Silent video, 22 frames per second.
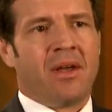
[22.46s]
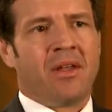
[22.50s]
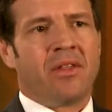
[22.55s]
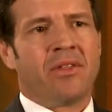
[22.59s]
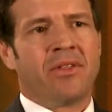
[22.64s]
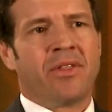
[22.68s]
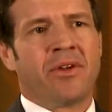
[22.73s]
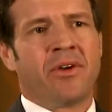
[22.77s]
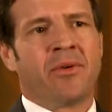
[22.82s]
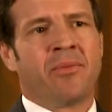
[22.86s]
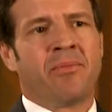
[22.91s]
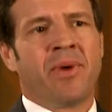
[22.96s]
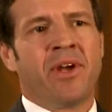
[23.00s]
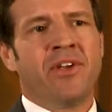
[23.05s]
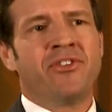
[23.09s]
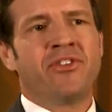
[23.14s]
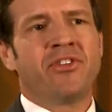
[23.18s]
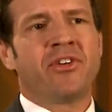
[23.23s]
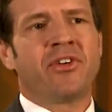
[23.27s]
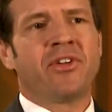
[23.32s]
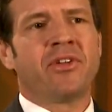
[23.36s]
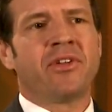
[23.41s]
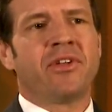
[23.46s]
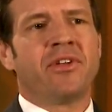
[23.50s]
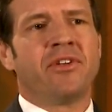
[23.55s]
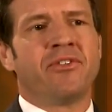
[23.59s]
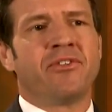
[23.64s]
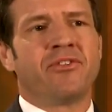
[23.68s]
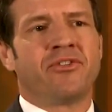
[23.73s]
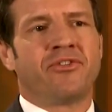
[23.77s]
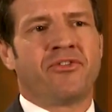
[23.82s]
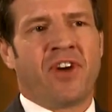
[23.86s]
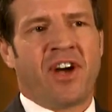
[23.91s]
there are
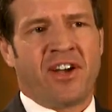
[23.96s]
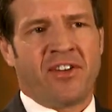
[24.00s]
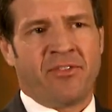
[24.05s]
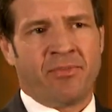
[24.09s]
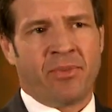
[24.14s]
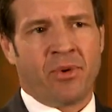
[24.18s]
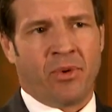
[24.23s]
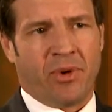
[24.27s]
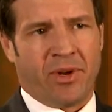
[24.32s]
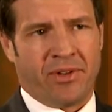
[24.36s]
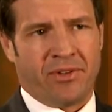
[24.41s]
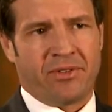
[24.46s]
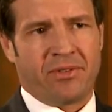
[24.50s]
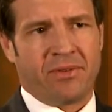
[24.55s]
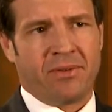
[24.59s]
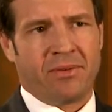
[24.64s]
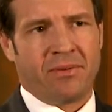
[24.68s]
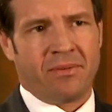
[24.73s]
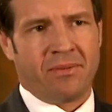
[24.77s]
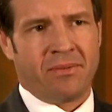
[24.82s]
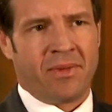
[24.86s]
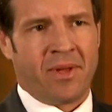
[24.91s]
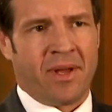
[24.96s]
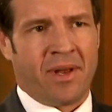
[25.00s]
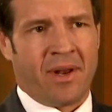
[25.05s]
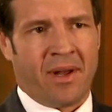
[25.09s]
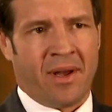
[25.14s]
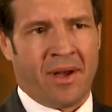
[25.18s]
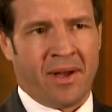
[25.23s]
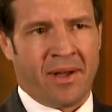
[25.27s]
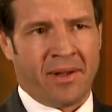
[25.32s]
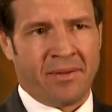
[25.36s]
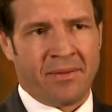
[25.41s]
basically five points
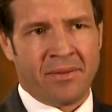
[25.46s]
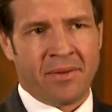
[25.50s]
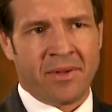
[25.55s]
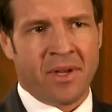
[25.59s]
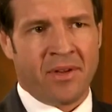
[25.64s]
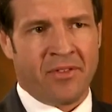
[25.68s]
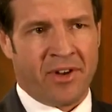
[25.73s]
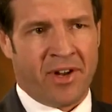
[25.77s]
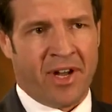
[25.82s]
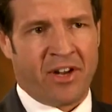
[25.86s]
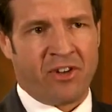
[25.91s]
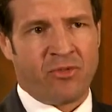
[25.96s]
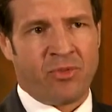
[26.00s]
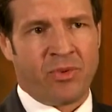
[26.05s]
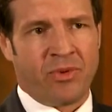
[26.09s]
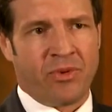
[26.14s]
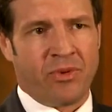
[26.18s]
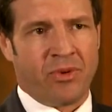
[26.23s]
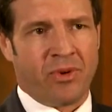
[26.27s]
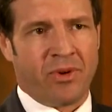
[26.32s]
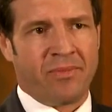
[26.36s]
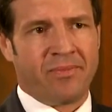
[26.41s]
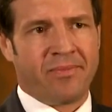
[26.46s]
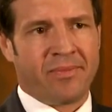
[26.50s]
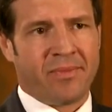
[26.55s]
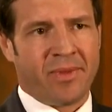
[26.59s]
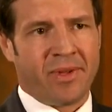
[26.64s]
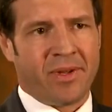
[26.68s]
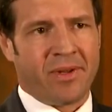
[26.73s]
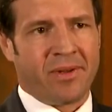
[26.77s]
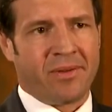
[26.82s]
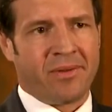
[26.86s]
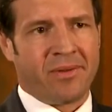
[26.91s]
that I give an entrepreneur,
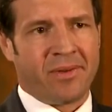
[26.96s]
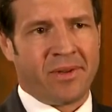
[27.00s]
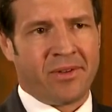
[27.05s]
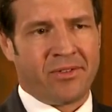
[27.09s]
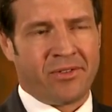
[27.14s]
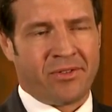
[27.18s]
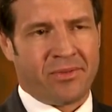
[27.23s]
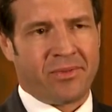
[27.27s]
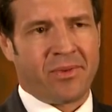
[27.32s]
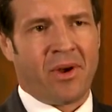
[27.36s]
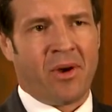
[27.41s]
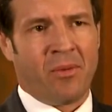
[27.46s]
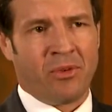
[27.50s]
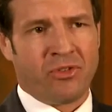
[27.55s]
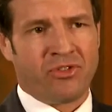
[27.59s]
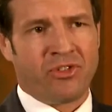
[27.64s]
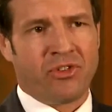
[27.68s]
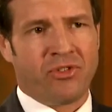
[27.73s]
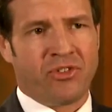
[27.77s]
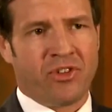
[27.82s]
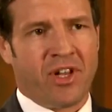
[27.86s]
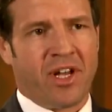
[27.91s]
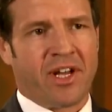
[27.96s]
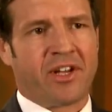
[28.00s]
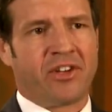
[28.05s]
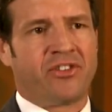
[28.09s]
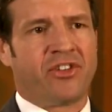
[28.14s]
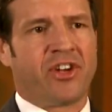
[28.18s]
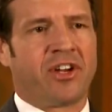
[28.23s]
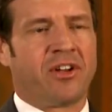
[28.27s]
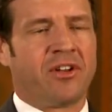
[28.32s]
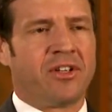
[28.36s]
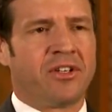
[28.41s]
and it's almost use it like a
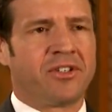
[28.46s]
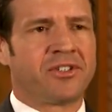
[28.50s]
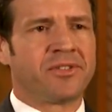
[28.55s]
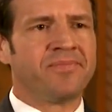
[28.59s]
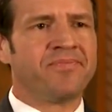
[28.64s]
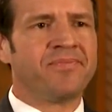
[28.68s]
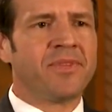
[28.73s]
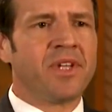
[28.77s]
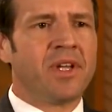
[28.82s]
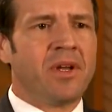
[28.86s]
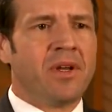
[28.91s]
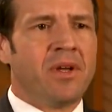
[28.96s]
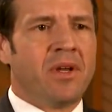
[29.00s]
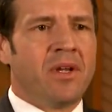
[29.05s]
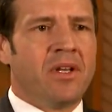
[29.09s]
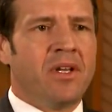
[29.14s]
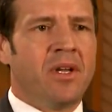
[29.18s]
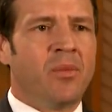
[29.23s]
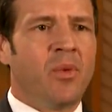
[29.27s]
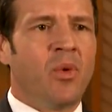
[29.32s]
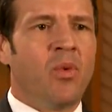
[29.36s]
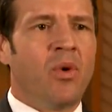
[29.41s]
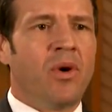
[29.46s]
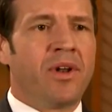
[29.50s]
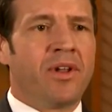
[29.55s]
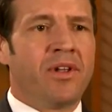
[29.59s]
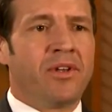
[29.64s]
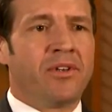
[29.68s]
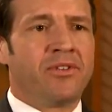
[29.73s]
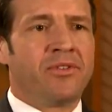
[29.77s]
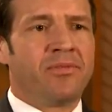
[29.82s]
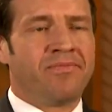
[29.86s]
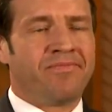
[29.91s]
checklist. Number one
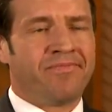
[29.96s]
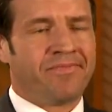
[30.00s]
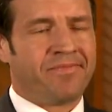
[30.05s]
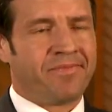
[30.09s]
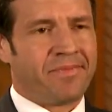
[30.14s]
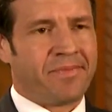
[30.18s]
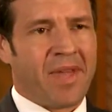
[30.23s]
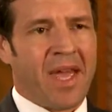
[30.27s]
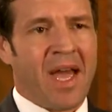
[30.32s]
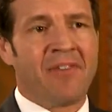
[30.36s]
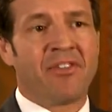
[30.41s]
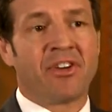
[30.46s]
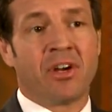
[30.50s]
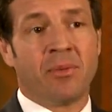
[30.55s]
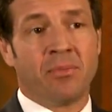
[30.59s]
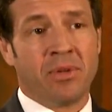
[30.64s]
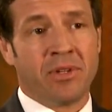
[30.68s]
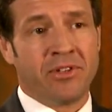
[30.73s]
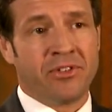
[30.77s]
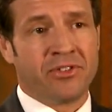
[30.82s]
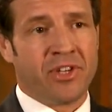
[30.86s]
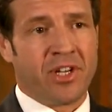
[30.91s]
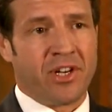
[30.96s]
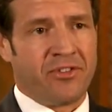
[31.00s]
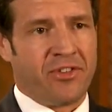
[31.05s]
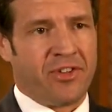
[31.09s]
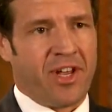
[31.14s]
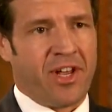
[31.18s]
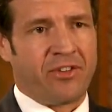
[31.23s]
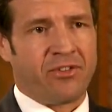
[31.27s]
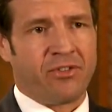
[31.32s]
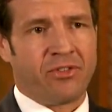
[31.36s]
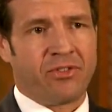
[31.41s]
is have a complete set of
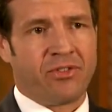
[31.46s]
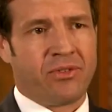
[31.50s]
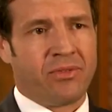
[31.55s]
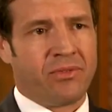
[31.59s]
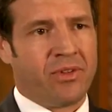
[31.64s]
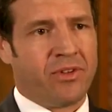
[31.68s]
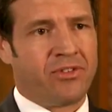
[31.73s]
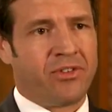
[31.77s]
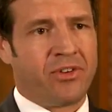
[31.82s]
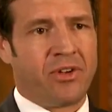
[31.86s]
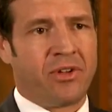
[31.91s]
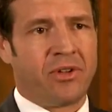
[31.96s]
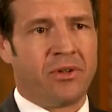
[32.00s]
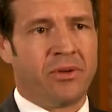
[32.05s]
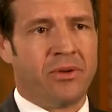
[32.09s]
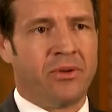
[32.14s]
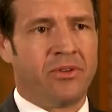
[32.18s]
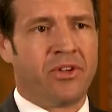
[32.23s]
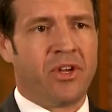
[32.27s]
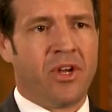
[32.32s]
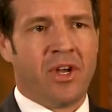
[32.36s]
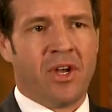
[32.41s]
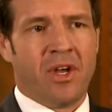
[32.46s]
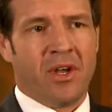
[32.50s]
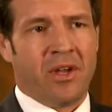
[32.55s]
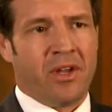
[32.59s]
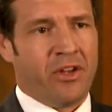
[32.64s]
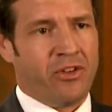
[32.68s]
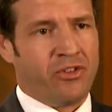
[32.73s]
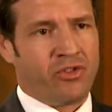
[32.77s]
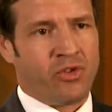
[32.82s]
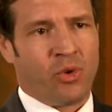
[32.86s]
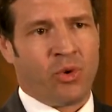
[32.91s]
financials. This includes
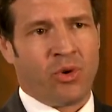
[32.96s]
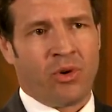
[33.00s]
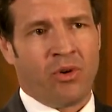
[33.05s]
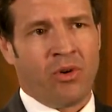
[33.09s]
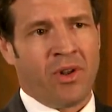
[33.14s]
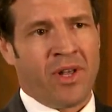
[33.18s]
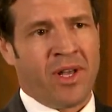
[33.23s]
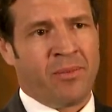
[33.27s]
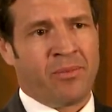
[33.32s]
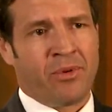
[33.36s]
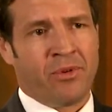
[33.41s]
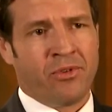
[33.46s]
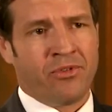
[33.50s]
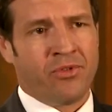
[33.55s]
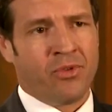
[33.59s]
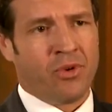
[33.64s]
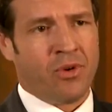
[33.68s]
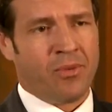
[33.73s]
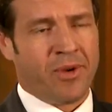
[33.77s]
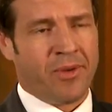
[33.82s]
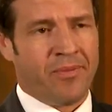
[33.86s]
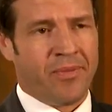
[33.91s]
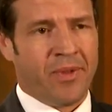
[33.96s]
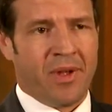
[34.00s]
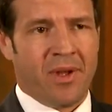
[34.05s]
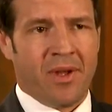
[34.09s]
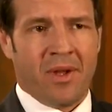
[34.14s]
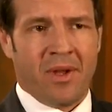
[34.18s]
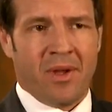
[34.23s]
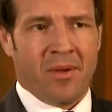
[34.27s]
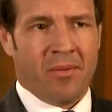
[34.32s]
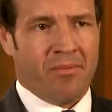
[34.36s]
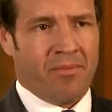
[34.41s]
historical and pro forma,
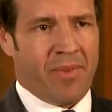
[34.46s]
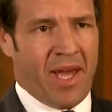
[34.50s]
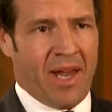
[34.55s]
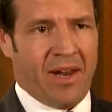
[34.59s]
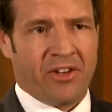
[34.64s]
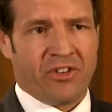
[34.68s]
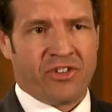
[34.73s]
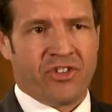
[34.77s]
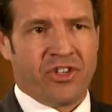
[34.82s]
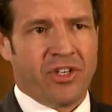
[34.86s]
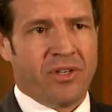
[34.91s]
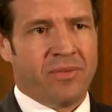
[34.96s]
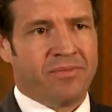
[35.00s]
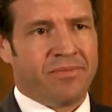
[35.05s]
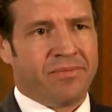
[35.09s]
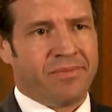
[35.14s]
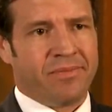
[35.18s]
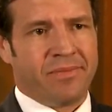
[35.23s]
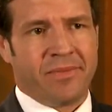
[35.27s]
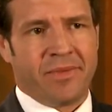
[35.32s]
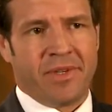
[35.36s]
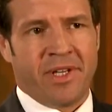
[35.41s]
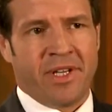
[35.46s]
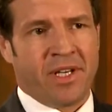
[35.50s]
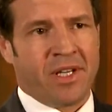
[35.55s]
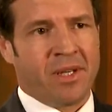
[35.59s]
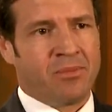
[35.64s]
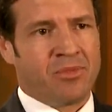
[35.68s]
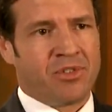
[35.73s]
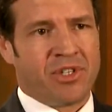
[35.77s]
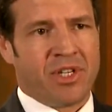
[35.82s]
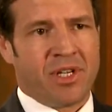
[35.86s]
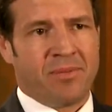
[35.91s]
balance sheet,
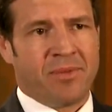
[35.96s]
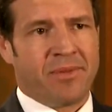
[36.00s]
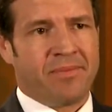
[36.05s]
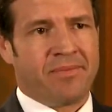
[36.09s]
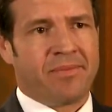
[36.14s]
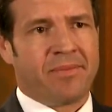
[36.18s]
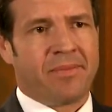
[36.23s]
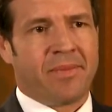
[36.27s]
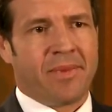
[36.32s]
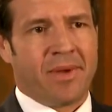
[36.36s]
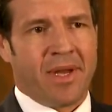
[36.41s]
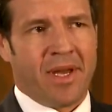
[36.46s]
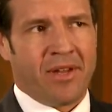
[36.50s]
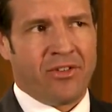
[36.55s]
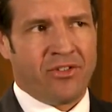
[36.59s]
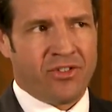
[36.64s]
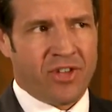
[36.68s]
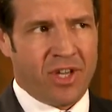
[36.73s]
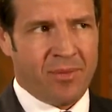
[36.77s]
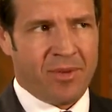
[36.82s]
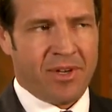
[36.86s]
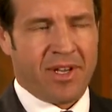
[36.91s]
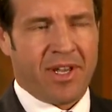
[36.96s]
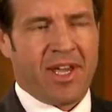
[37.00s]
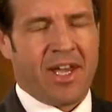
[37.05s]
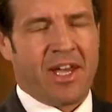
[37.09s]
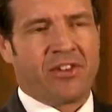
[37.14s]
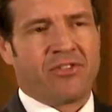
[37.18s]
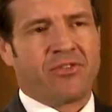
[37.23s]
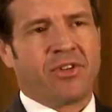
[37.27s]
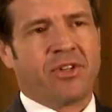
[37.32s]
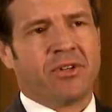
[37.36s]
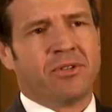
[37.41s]
income statement, and statement of
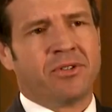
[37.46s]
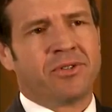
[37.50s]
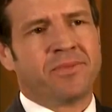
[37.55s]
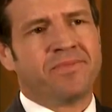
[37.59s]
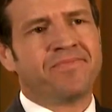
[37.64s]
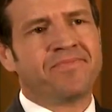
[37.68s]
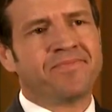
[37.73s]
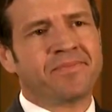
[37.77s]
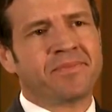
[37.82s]
cash flows.